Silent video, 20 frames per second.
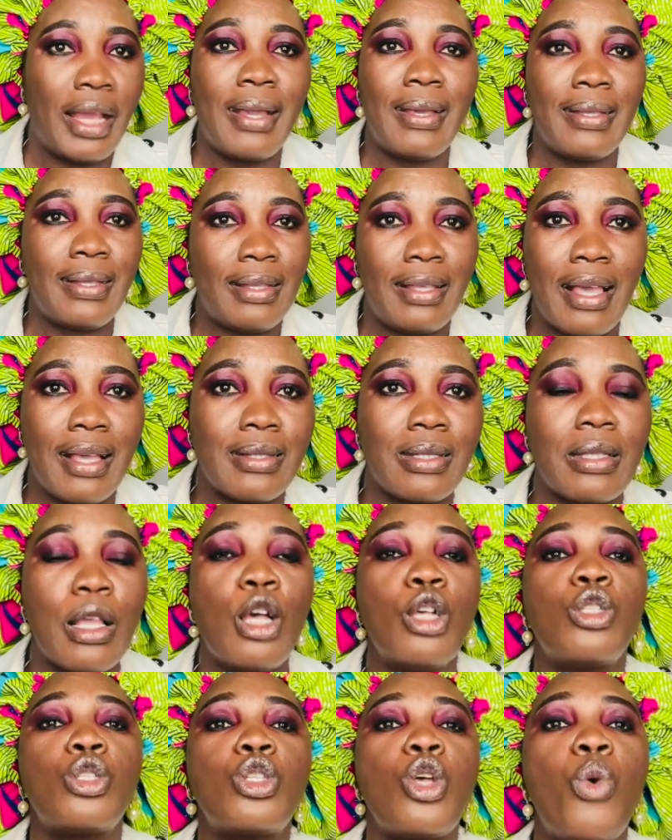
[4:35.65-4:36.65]
Yes.
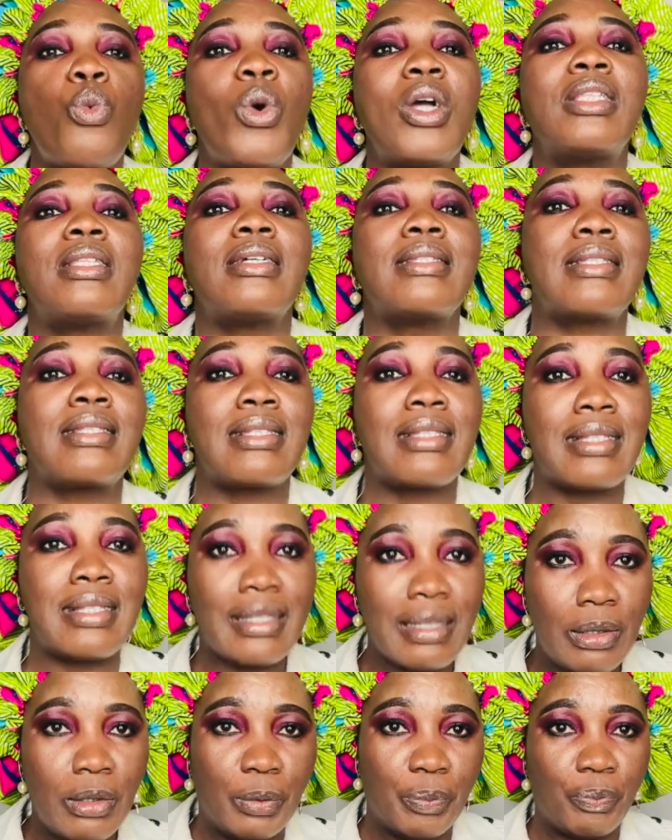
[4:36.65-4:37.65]
So with the
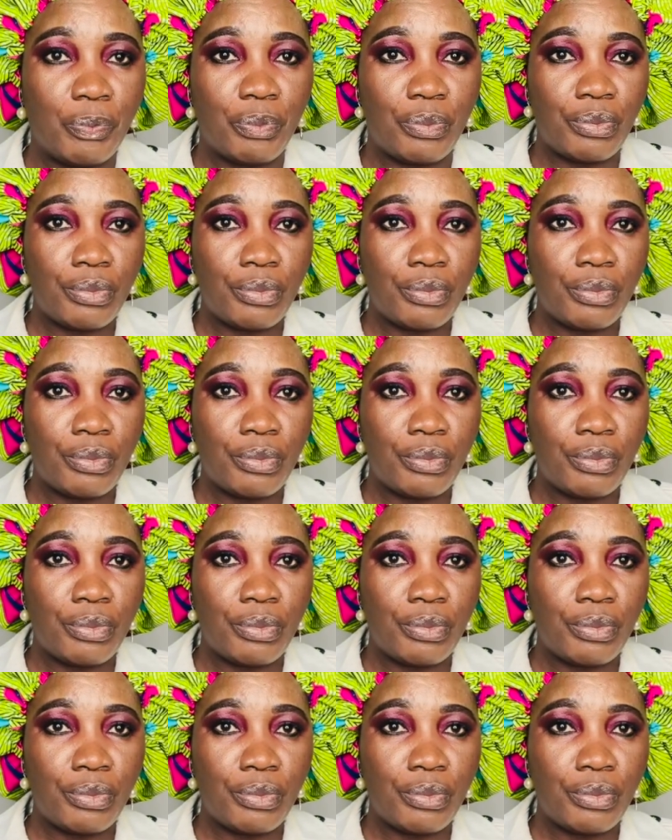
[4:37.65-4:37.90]
seal